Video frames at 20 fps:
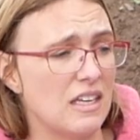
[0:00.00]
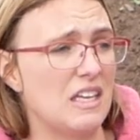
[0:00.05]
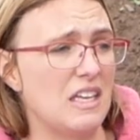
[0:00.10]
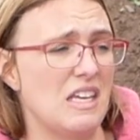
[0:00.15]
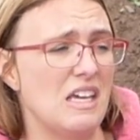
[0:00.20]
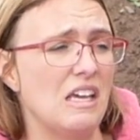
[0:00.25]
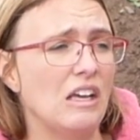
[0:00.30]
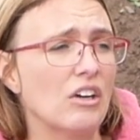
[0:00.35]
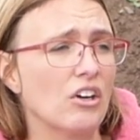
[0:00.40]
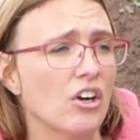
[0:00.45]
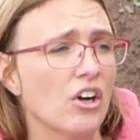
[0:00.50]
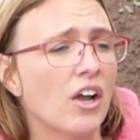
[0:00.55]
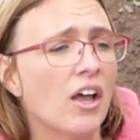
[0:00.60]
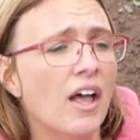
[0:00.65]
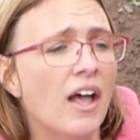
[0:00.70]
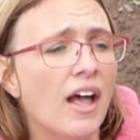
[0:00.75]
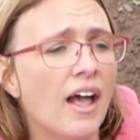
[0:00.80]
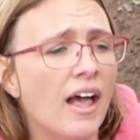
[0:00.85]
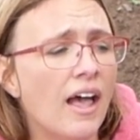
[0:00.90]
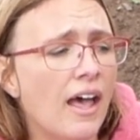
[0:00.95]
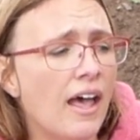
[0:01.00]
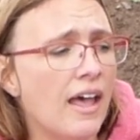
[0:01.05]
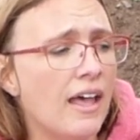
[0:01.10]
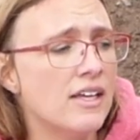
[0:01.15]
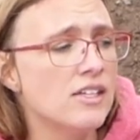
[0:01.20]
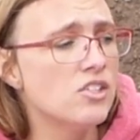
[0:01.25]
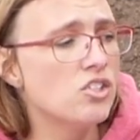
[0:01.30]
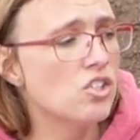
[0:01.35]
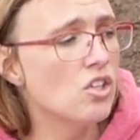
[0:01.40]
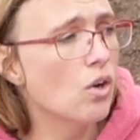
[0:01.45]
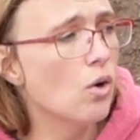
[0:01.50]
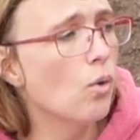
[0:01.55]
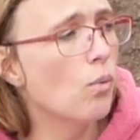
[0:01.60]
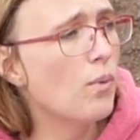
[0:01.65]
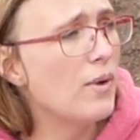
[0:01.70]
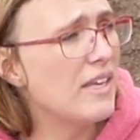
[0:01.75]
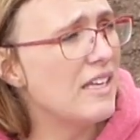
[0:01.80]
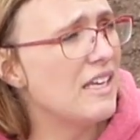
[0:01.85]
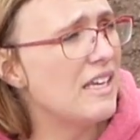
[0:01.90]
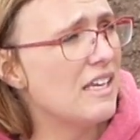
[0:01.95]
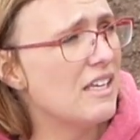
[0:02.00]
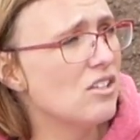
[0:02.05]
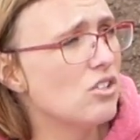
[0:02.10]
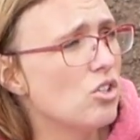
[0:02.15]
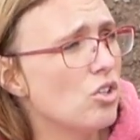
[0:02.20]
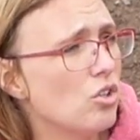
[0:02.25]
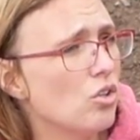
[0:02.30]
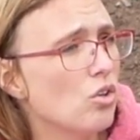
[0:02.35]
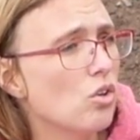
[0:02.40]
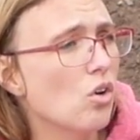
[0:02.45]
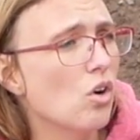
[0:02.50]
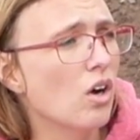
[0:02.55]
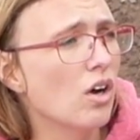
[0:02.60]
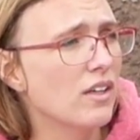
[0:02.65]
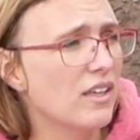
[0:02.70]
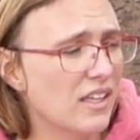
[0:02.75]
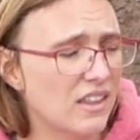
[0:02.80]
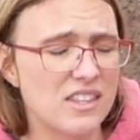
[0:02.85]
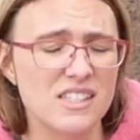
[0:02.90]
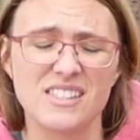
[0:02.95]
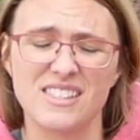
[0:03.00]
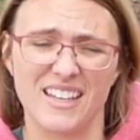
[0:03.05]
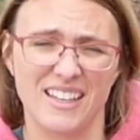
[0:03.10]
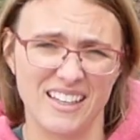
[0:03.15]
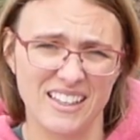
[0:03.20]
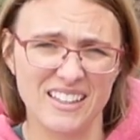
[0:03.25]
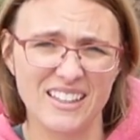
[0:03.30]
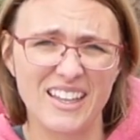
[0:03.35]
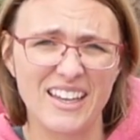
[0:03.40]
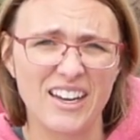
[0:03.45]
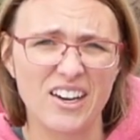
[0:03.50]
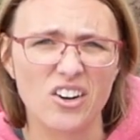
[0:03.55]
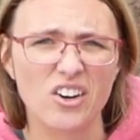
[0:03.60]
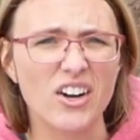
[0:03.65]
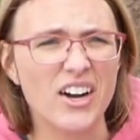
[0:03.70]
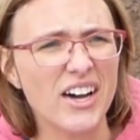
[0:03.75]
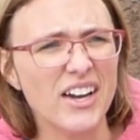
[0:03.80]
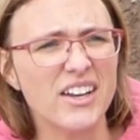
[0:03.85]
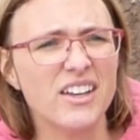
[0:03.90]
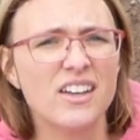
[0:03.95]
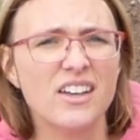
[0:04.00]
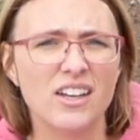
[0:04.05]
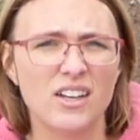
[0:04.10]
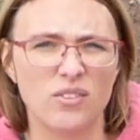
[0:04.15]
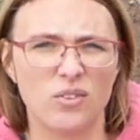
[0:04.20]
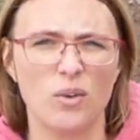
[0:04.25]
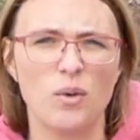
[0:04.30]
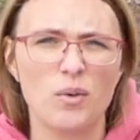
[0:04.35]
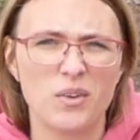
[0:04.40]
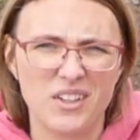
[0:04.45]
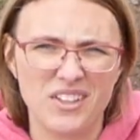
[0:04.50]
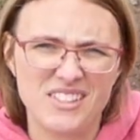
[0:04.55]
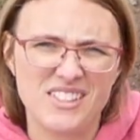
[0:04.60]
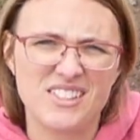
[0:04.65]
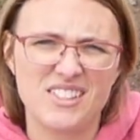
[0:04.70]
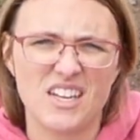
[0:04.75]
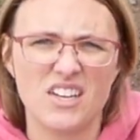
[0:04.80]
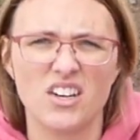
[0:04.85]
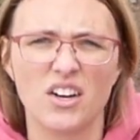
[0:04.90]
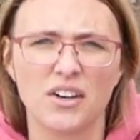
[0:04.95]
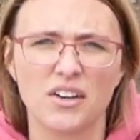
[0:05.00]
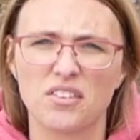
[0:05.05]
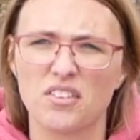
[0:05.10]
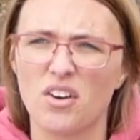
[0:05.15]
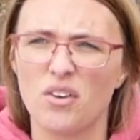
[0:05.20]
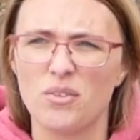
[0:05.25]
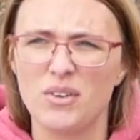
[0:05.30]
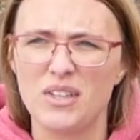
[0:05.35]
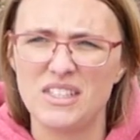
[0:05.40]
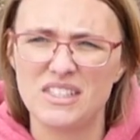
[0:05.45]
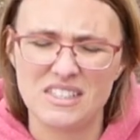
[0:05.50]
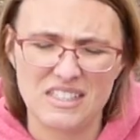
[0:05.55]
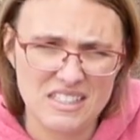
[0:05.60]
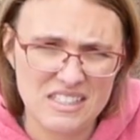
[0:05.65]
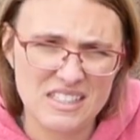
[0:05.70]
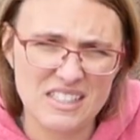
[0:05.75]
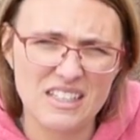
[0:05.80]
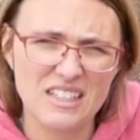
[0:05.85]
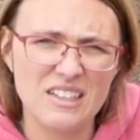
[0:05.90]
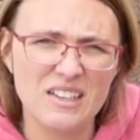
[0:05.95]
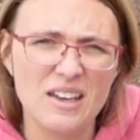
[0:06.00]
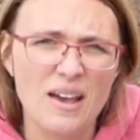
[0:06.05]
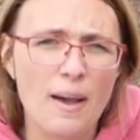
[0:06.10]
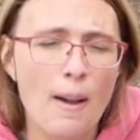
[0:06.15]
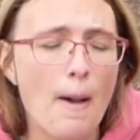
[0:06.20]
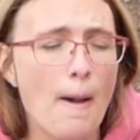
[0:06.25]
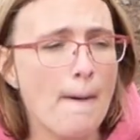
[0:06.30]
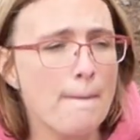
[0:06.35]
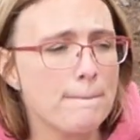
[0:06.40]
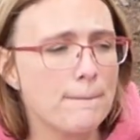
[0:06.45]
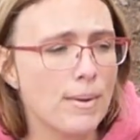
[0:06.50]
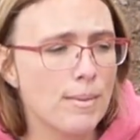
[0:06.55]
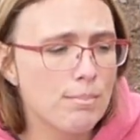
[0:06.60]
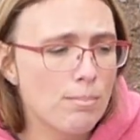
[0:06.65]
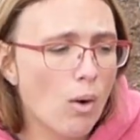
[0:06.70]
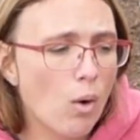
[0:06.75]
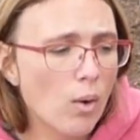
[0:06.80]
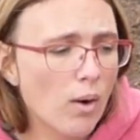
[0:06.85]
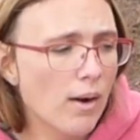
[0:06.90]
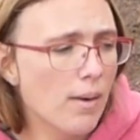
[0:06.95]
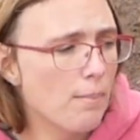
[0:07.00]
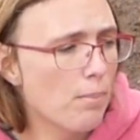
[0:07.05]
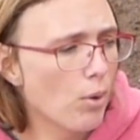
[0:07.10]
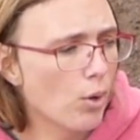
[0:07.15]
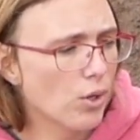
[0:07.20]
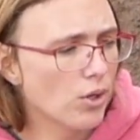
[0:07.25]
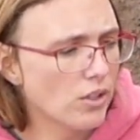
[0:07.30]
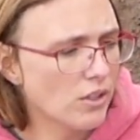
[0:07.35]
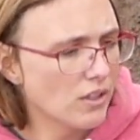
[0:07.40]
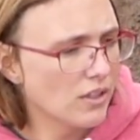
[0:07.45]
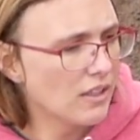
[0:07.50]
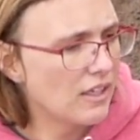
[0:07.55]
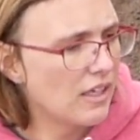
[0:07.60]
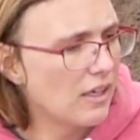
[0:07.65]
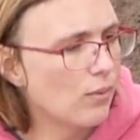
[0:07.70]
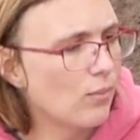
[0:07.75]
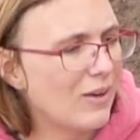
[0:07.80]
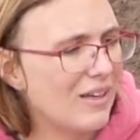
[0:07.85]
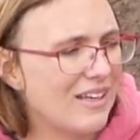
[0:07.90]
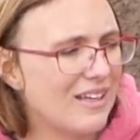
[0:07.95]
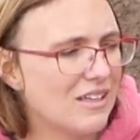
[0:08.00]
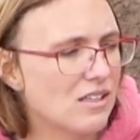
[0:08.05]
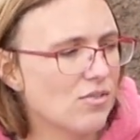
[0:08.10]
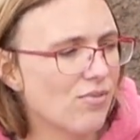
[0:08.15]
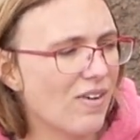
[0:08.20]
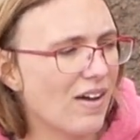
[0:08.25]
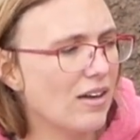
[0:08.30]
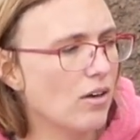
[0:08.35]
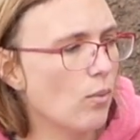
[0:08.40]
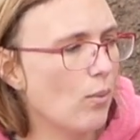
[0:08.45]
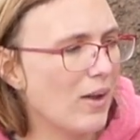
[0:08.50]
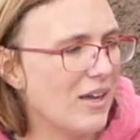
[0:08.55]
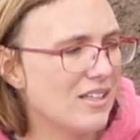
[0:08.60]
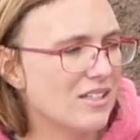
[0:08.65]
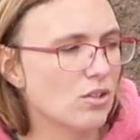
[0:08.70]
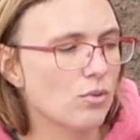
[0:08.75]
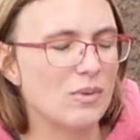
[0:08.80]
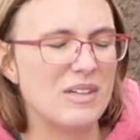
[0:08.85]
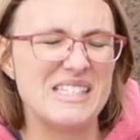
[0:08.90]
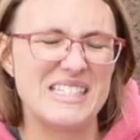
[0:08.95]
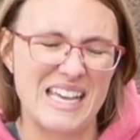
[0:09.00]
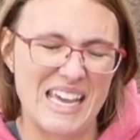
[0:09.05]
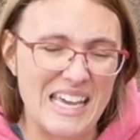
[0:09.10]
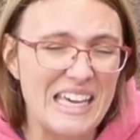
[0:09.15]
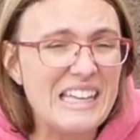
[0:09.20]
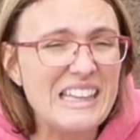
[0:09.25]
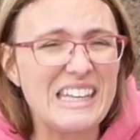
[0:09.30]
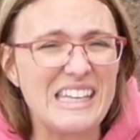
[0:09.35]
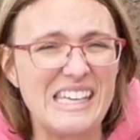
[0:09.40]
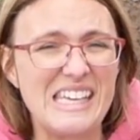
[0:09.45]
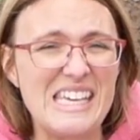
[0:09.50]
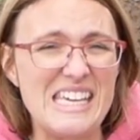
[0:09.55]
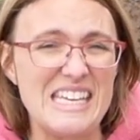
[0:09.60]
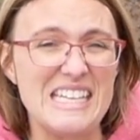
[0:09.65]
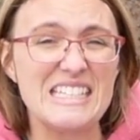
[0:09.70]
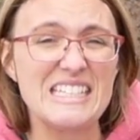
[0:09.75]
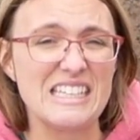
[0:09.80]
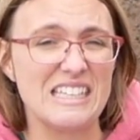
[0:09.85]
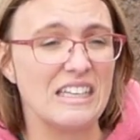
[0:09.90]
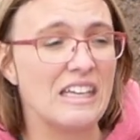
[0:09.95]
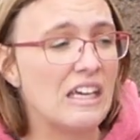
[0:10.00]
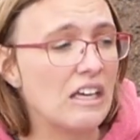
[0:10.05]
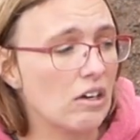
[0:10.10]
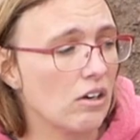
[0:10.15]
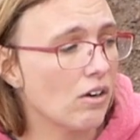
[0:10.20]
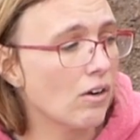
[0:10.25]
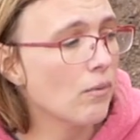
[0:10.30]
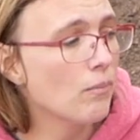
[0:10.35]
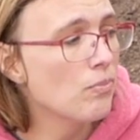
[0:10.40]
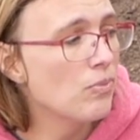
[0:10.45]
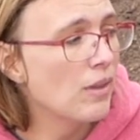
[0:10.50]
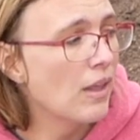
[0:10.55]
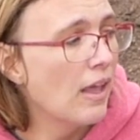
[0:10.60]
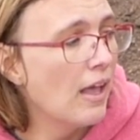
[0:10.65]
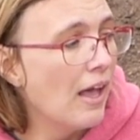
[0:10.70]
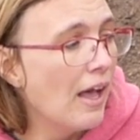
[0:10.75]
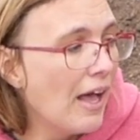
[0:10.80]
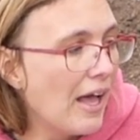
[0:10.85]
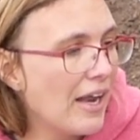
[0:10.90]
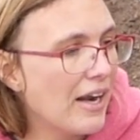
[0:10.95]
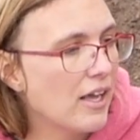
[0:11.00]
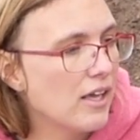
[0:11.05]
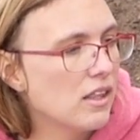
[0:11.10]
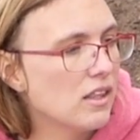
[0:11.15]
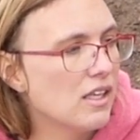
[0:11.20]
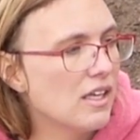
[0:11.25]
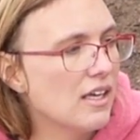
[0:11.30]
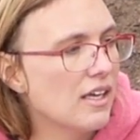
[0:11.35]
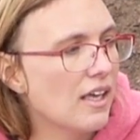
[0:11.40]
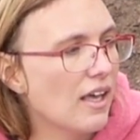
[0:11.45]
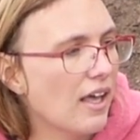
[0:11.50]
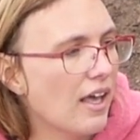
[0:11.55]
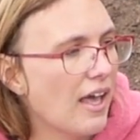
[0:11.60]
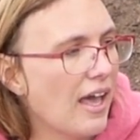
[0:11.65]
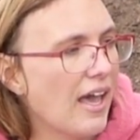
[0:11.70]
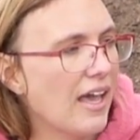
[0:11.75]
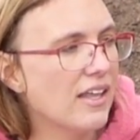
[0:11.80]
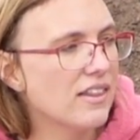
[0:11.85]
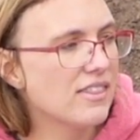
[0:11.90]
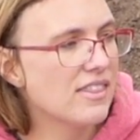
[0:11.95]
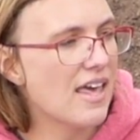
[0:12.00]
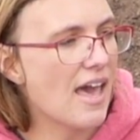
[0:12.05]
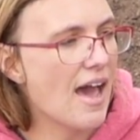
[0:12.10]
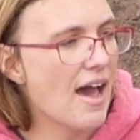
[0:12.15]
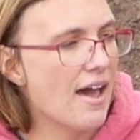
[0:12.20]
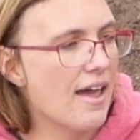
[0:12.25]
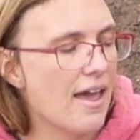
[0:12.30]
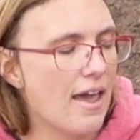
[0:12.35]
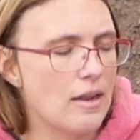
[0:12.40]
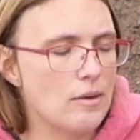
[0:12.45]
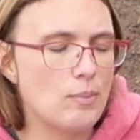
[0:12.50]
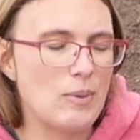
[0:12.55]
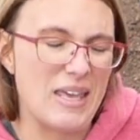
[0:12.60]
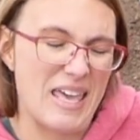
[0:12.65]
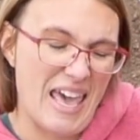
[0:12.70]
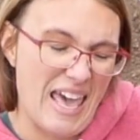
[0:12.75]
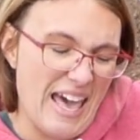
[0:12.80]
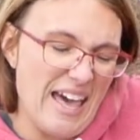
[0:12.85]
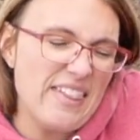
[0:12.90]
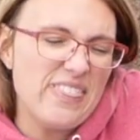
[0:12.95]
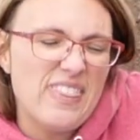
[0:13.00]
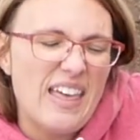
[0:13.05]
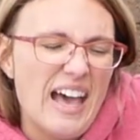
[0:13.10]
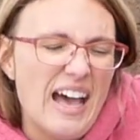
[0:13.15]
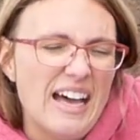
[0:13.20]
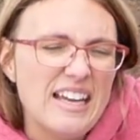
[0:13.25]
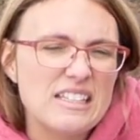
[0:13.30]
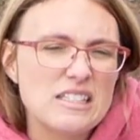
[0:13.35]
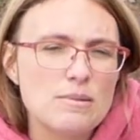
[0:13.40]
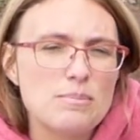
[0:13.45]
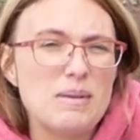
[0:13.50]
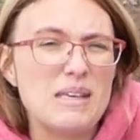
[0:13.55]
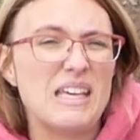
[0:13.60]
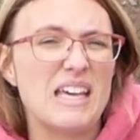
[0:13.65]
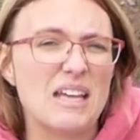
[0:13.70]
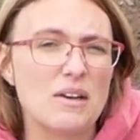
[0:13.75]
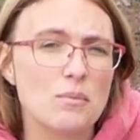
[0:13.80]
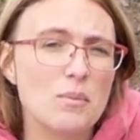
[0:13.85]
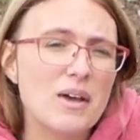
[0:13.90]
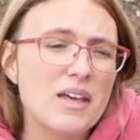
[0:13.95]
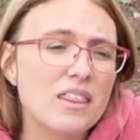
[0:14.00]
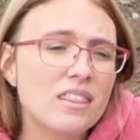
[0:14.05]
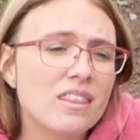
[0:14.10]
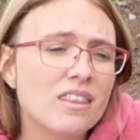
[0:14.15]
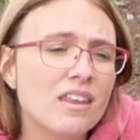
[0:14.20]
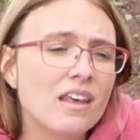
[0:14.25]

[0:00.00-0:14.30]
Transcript: in here. So we need to get the second layer on if we want to extend our growing season. But more importantly, we need to find a way to retain the heat in here. And I think had that, had we had that to begin with,